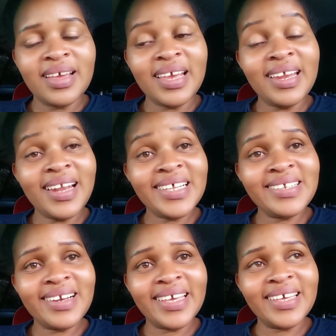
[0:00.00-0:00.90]
and
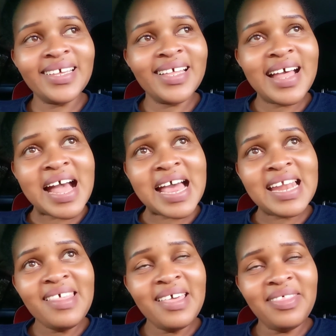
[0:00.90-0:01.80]
lastly
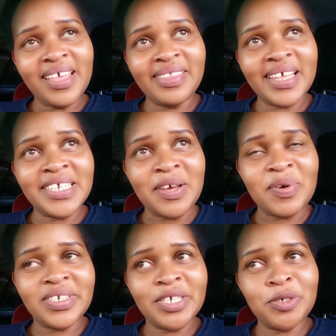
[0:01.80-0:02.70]
another thing that i
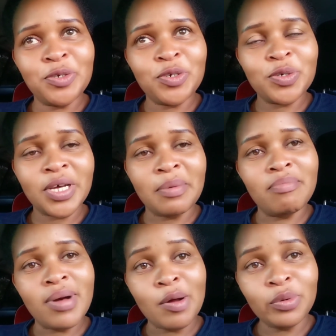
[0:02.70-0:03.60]
wanted to talk
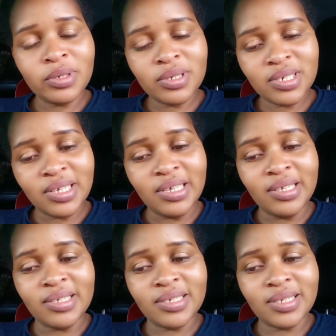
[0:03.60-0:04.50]
about
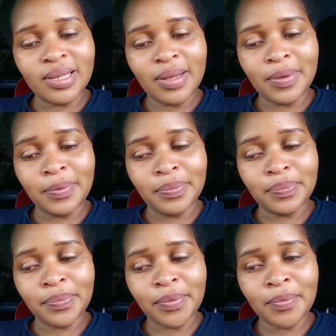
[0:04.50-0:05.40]
is
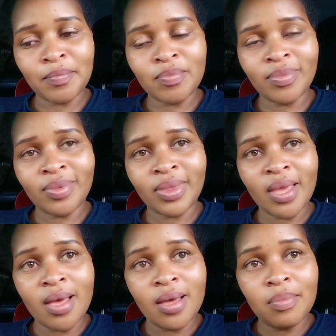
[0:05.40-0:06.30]
um,
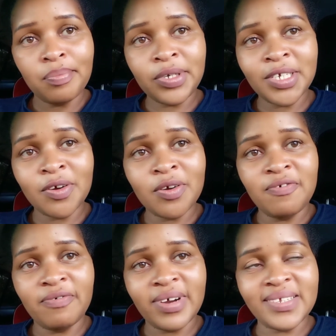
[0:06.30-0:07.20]
putting god
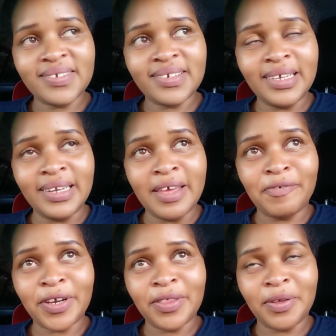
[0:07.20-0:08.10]
first in
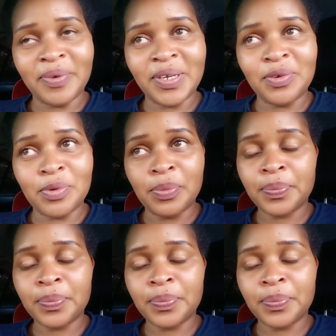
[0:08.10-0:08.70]
everything we do